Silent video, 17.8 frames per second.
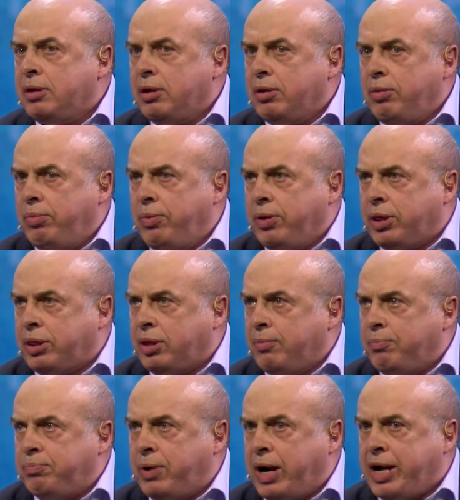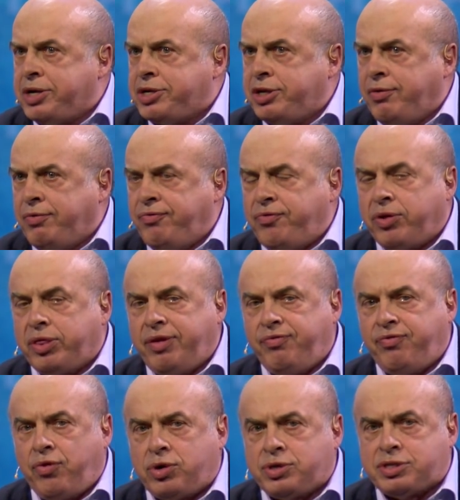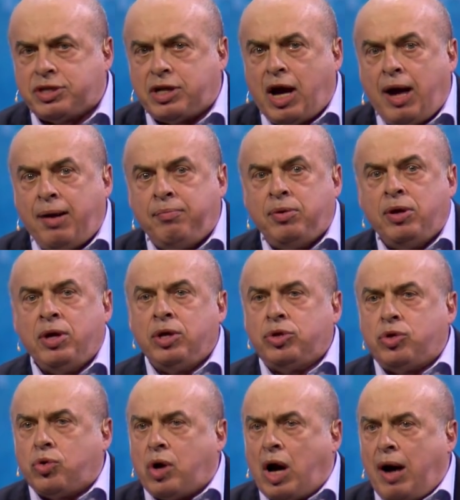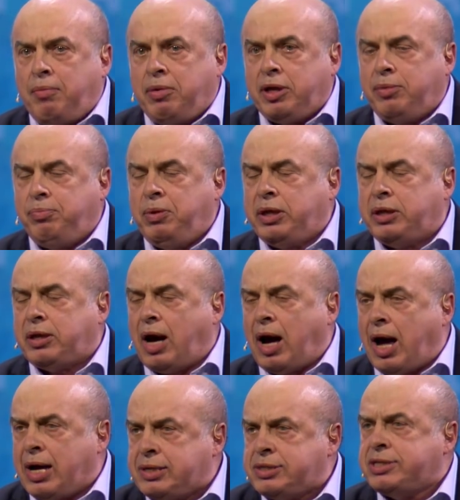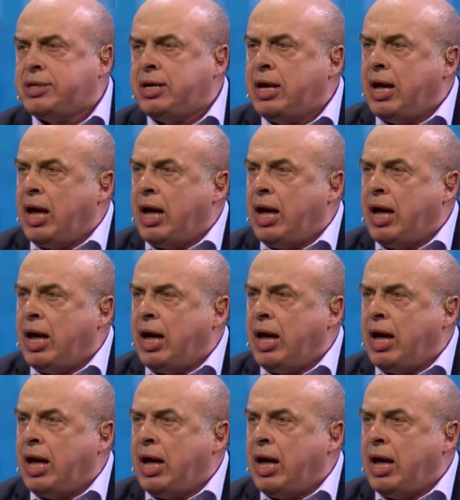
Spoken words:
with Brezhnev for the first time, to come and meet us,